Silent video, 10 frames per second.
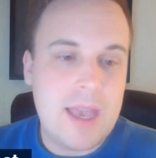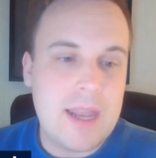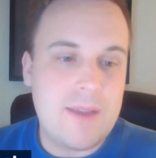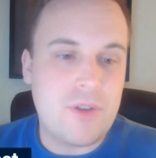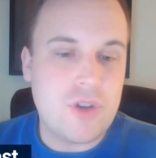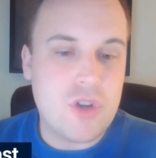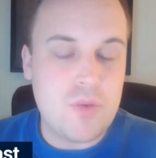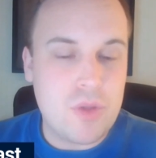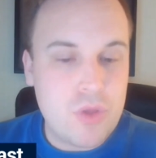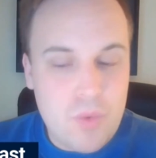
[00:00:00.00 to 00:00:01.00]
And if you're
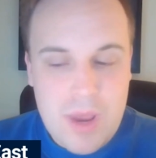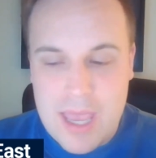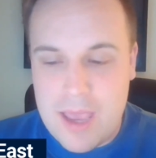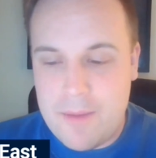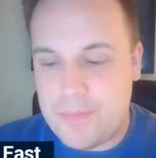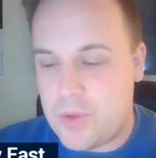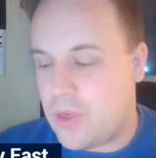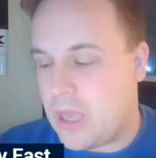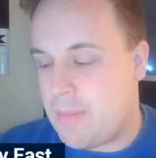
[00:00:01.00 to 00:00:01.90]
two and three, you think